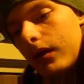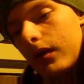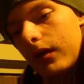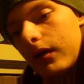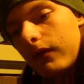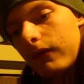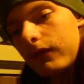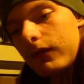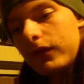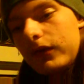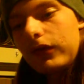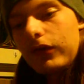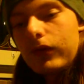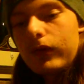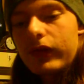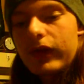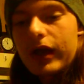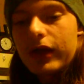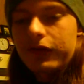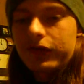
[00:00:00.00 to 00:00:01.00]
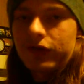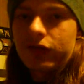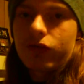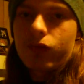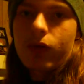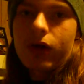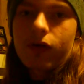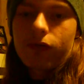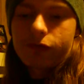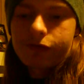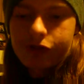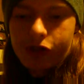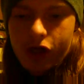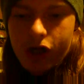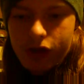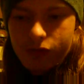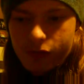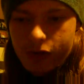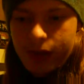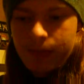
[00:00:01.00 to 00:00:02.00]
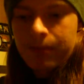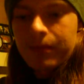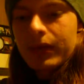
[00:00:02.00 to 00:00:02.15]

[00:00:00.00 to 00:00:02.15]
of the 2012 genre.